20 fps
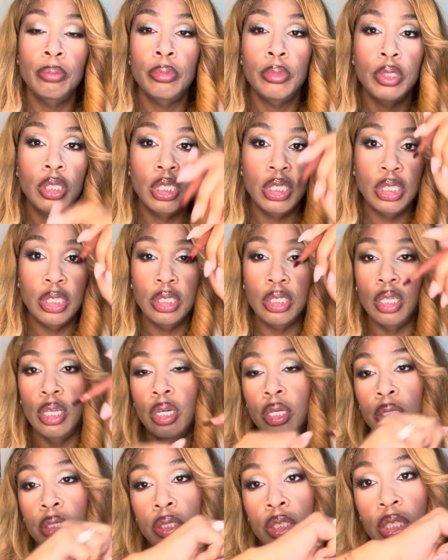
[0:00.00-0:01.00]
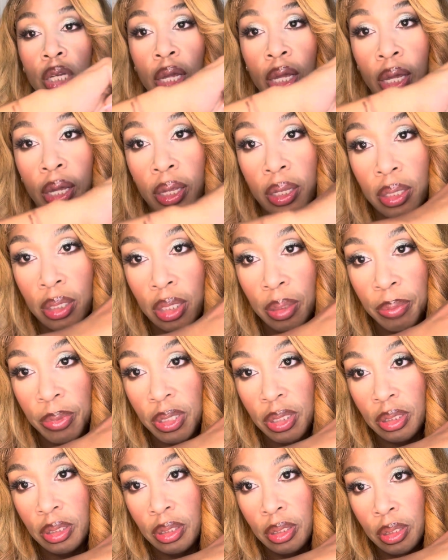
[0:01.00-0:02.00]
This is the other shade. Let
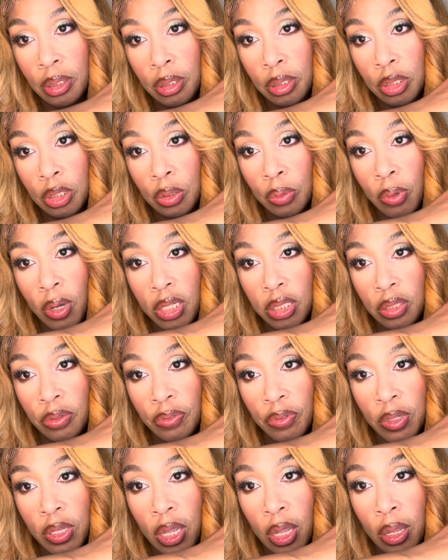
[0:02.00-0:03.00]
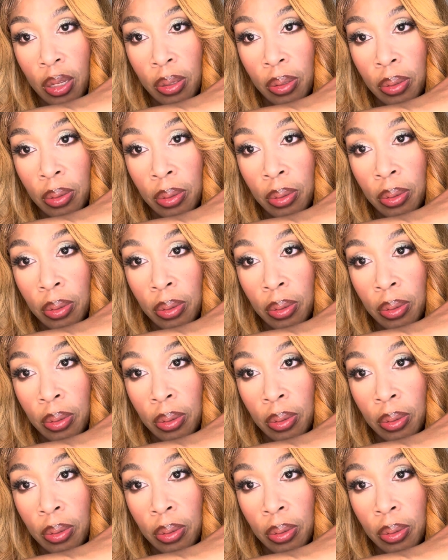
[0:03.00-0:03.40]
me swatch it for y'all.